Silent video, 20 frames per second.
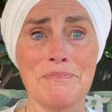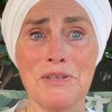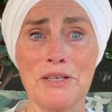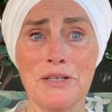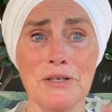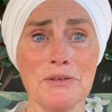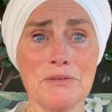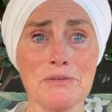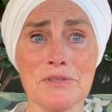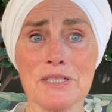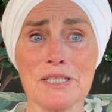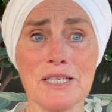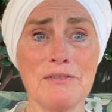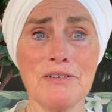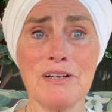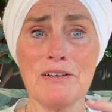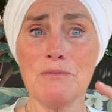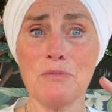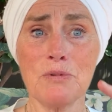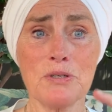you know,
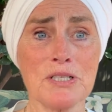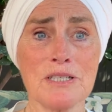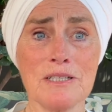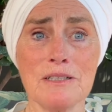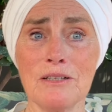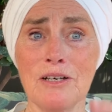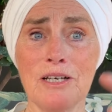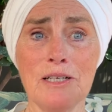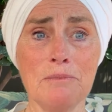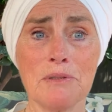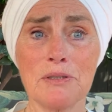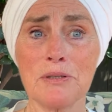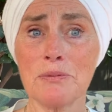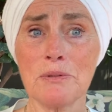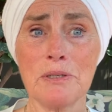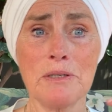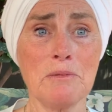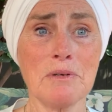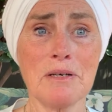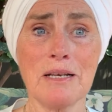7 of them were still on, but
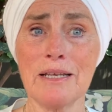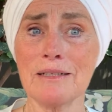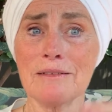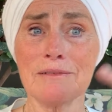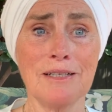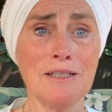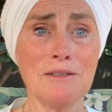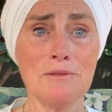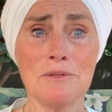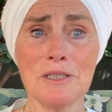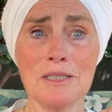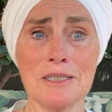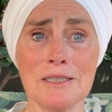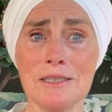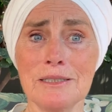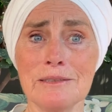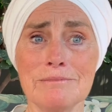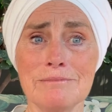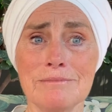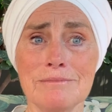3 were like, no, we're
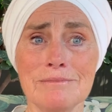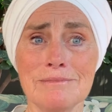good.